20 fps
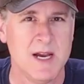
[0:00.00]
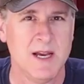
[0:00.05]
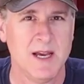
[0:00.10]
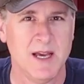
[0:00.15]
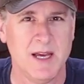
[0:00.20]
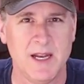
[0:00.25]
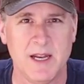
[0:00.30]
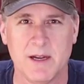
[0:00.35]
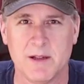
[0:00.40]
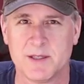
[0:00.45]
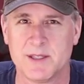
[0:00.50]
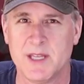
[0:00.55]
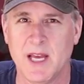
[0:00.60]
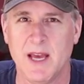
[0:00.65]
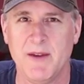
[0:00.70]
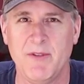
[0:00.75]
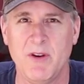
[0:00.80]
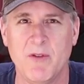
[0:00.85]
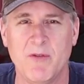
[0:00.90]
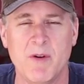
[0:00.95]
and it'll
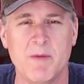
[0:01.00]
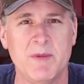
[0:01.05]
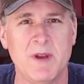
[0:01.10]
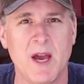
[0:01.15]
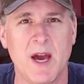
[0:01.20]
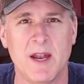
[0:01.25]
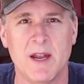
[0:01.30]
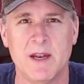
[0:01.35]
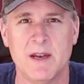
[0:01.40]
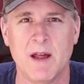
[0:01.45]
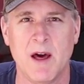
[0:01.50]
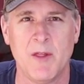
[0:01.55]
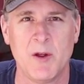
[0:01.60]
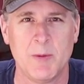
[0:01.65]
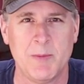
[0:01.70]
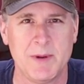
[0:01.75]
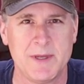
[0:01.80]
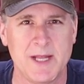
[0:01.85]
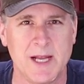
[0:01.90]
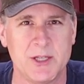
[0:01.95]
save you from yet another
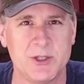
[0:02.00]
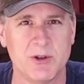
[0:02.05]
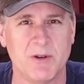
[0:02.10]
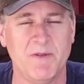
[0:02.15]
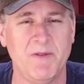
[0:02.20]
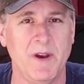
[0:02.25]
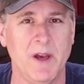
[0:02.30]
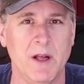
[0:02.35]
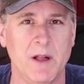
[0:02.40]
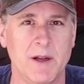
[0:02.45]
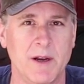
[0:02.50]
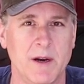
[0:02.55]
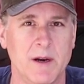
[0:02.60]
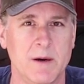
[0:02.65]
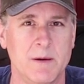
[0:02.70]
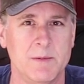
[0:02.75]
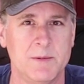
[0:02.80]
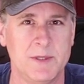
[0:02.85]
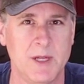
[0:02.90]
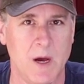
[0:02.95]
potential
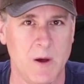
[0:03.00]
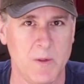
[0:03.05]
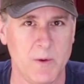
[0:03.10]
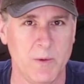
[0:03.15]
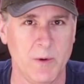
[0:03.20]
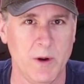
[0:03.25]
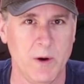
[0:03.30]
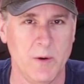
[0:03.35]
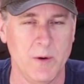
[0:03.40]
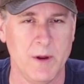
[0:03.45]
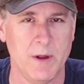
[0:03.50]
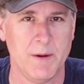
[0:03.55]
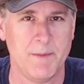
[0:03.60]
failure down the road.